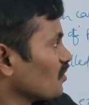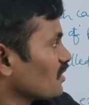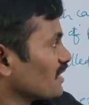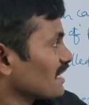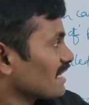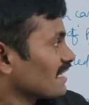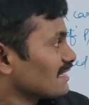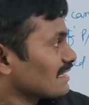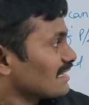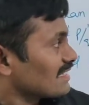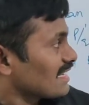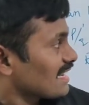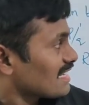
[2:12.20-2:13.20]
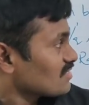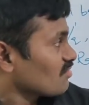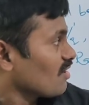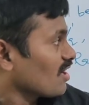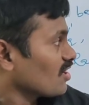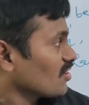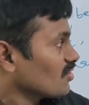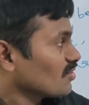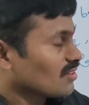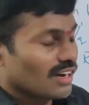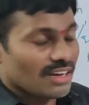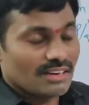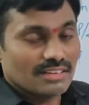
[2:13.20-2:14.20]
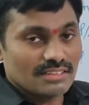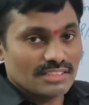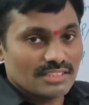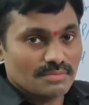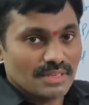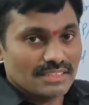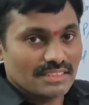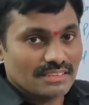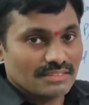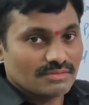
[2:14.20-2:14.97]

In that case, what do you call this method?